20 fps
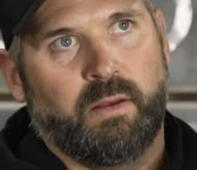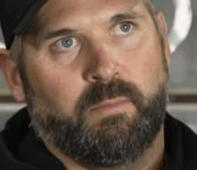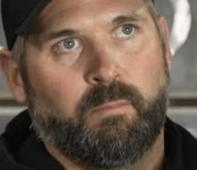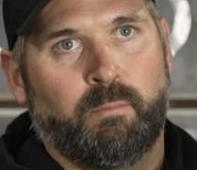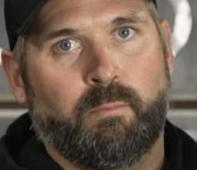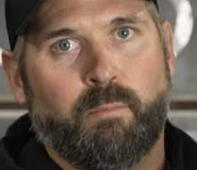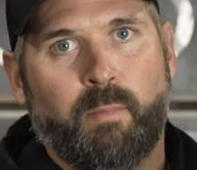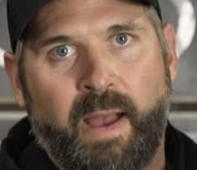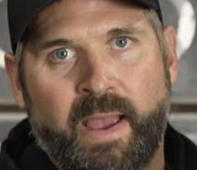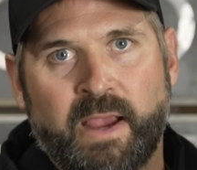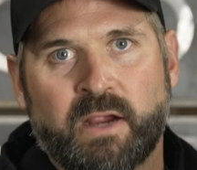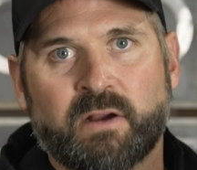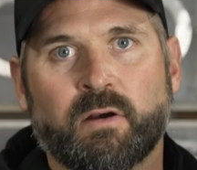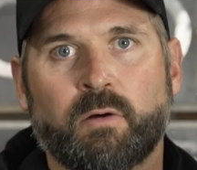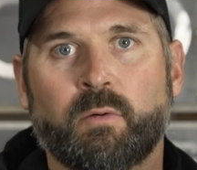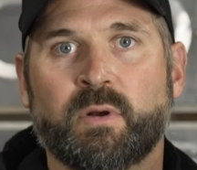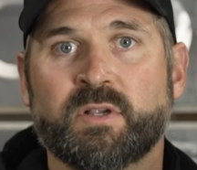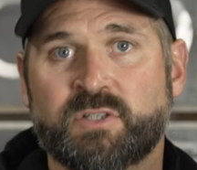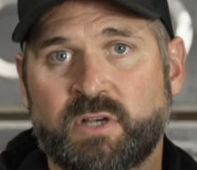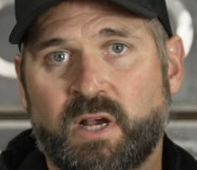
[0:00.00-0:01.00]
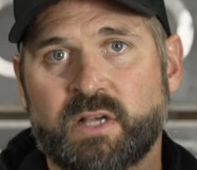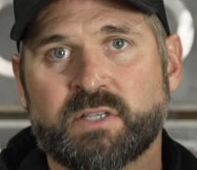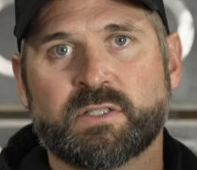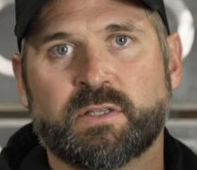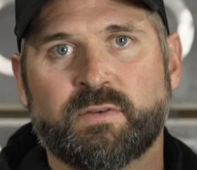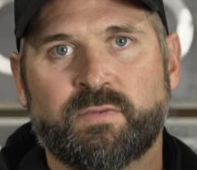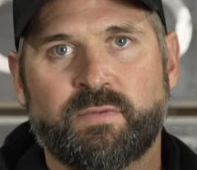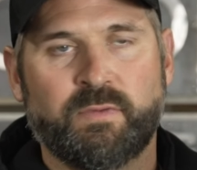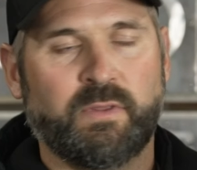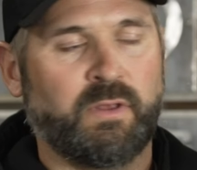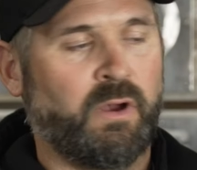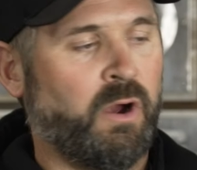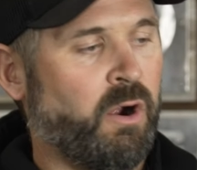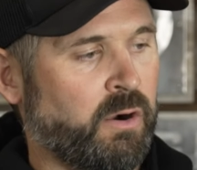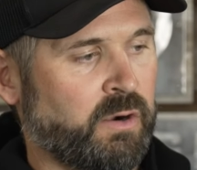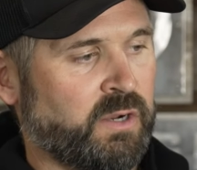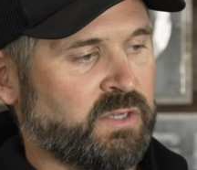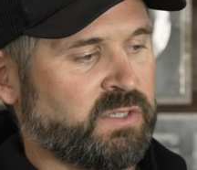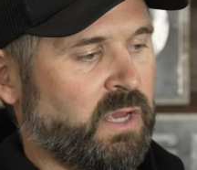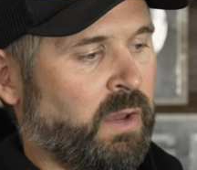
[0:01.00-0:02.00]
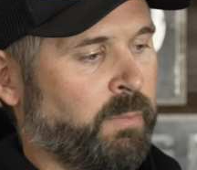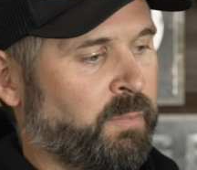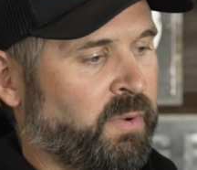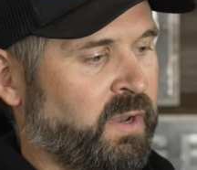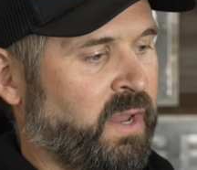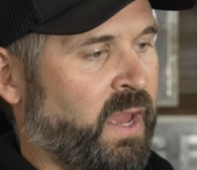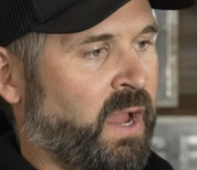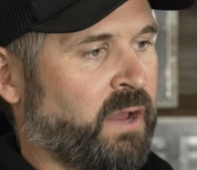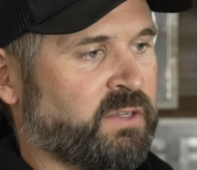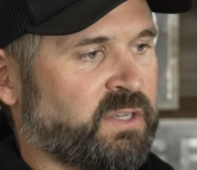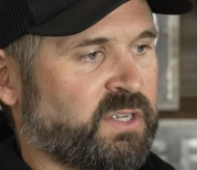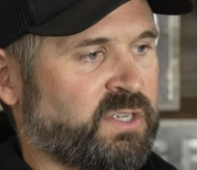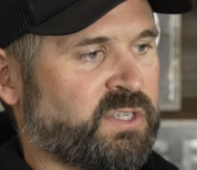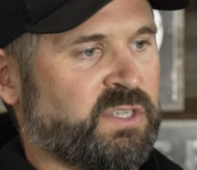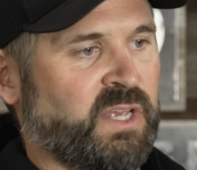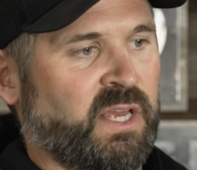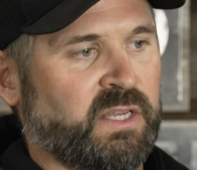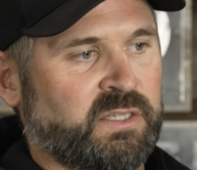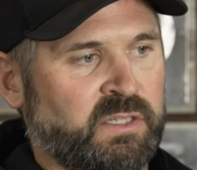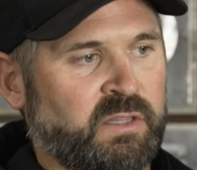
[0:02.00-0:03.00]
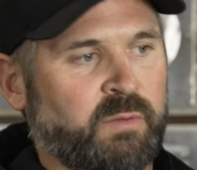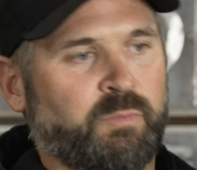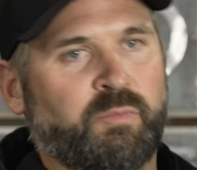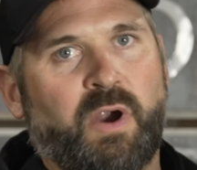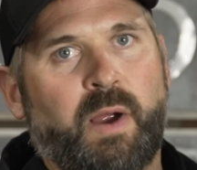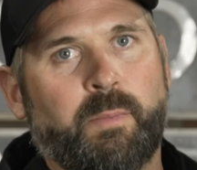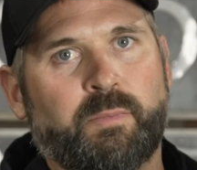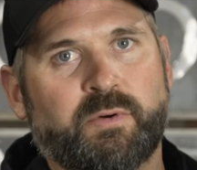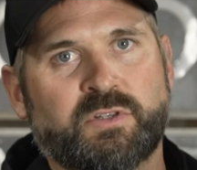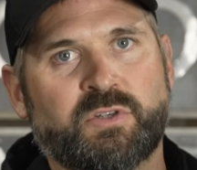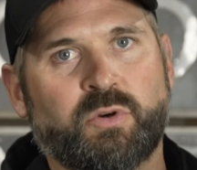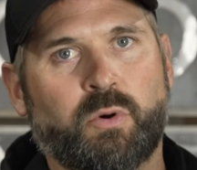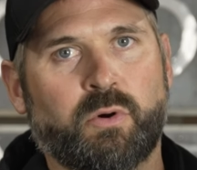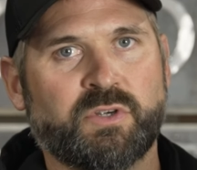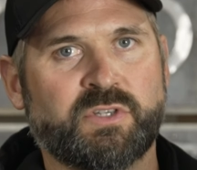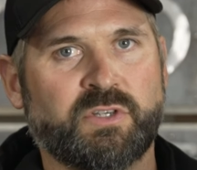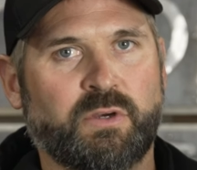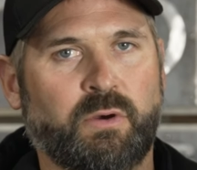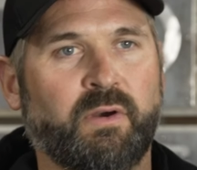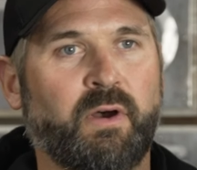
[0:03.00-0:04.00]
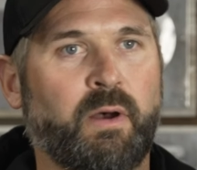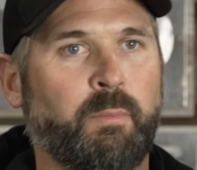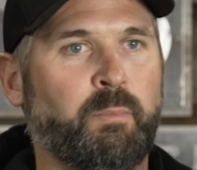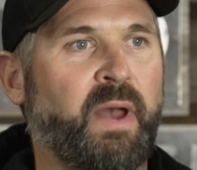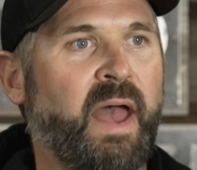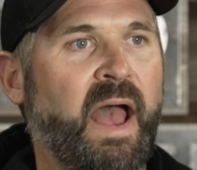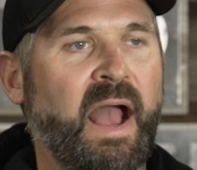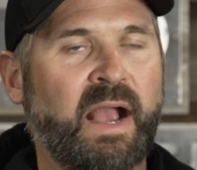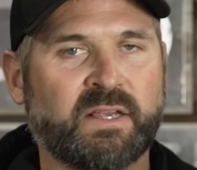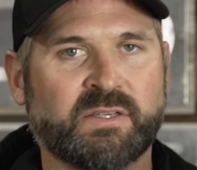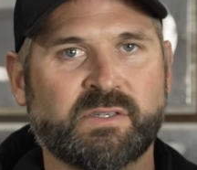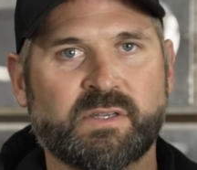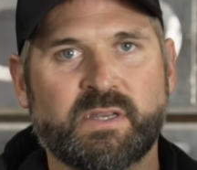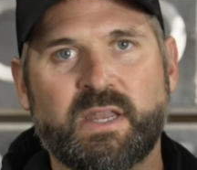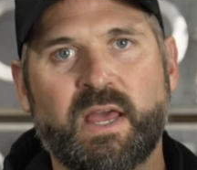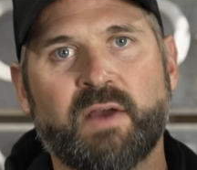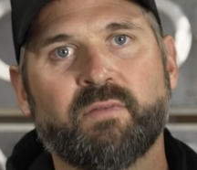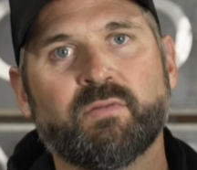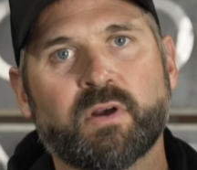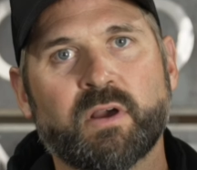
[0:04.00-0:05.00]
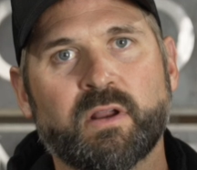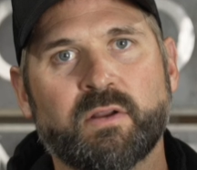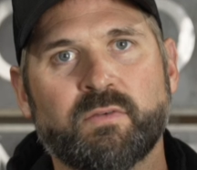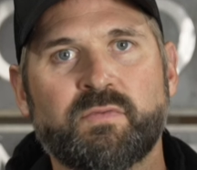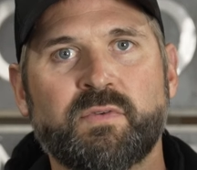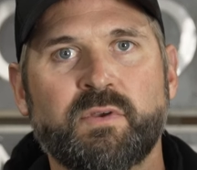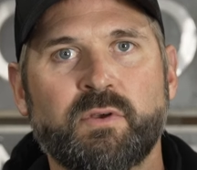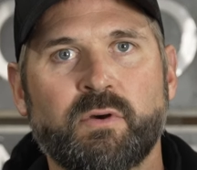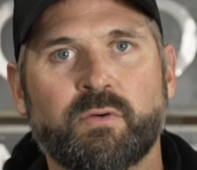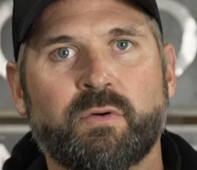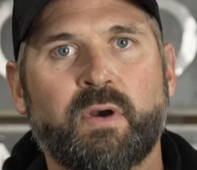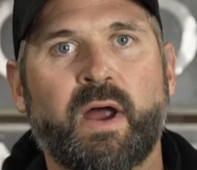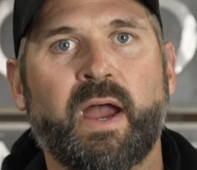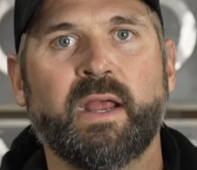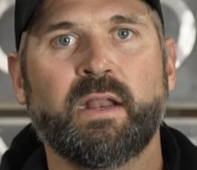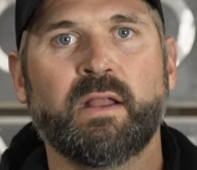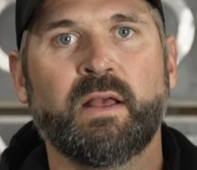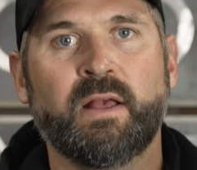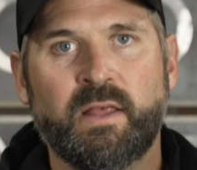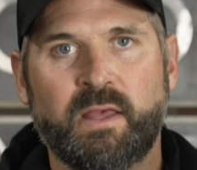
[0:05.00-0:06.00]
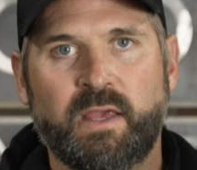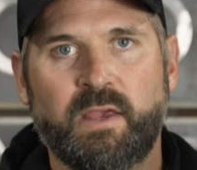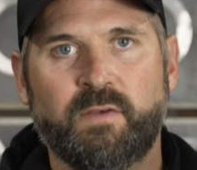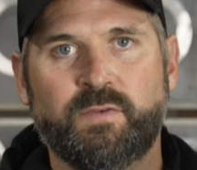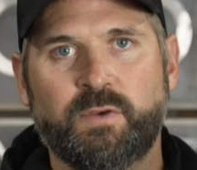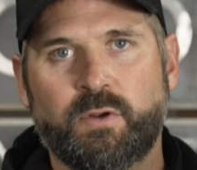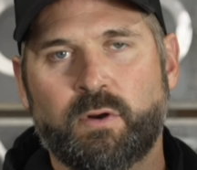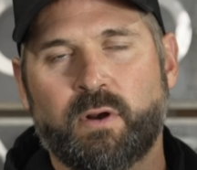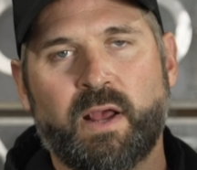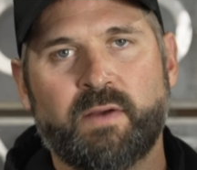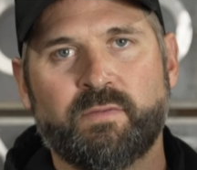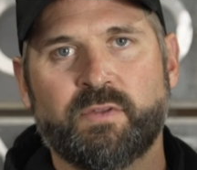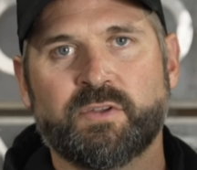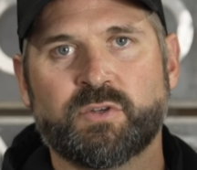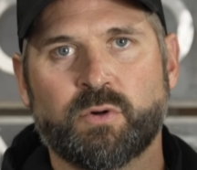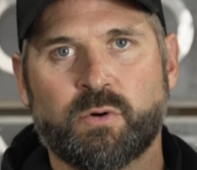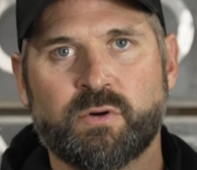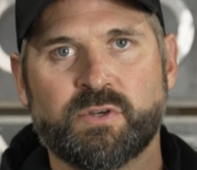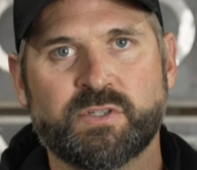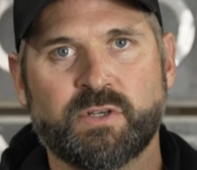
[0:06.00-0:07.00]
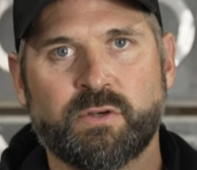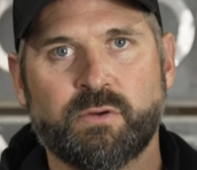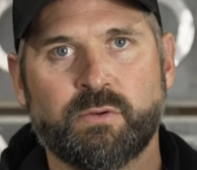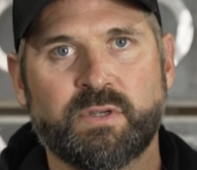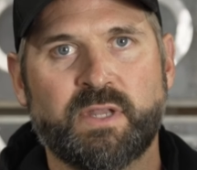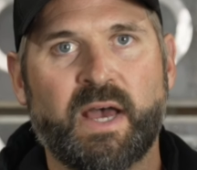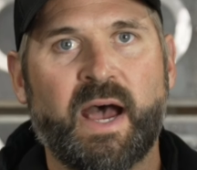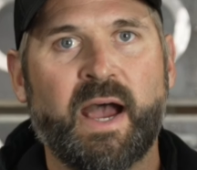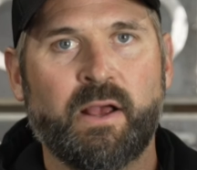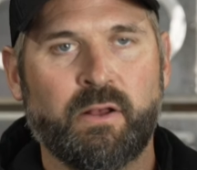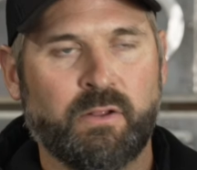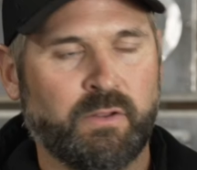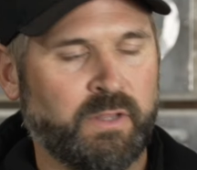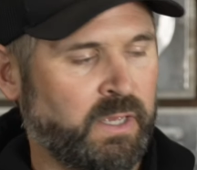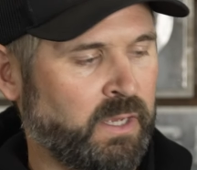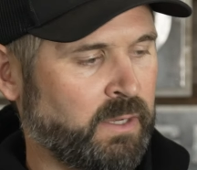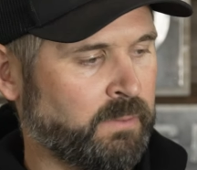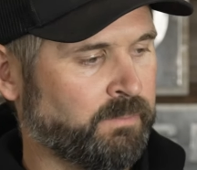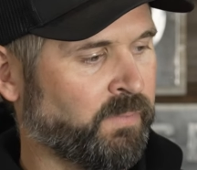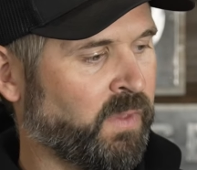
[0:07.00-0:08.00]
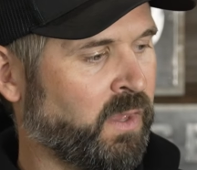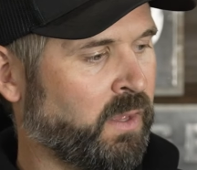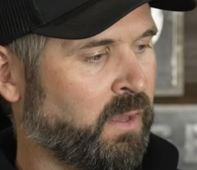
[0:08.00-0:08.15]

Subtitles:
micro adjust the harness up and down to set to the proper torso. A pack is never going to feel right if you don't have the torso dialed in.